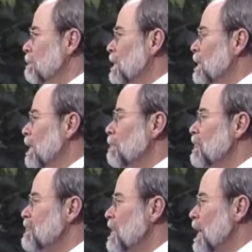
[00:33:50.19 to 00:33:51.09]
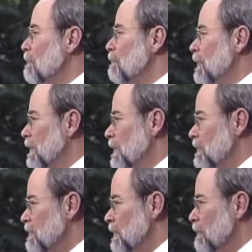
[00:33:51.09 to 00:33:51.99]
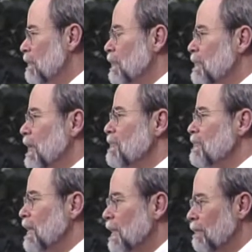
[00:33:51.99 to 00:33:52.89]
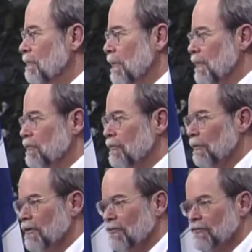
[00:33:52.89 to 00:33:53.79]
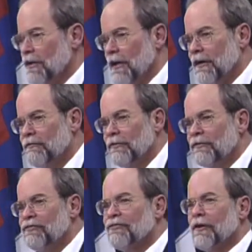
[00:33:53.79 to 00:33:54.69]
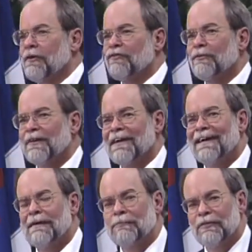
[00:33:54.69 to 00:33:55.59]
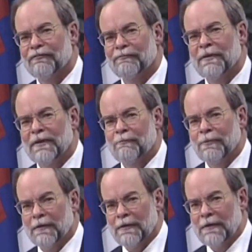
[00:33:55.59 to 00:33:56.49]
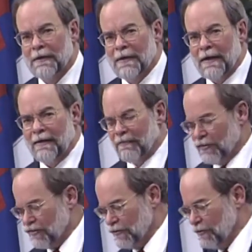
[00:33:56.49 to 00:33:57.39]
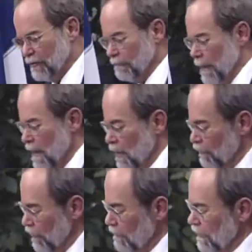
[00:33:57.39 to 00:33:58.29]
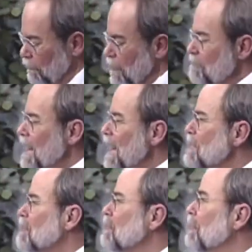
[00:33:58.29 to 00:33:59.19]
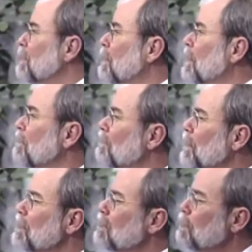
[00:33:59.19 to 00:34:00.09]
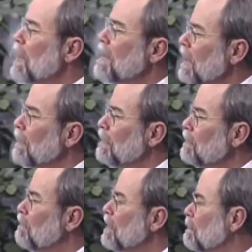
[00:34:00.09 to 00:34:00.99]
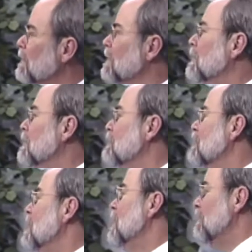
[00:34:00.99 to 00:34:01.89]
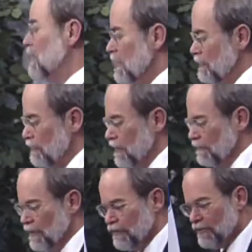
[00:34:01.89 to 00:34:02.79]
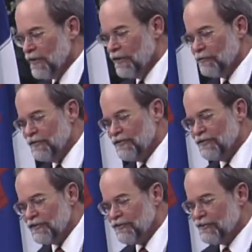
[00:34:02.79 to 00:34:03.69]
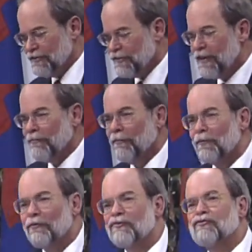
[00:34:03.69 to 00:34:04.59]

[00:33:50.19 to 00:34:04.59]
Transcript: The government's not a village. Even if it does take a village to raise a child, a village starts with a couple of people having children. Friedman reminds us that through the first 150 years of the history of this country's existence, government was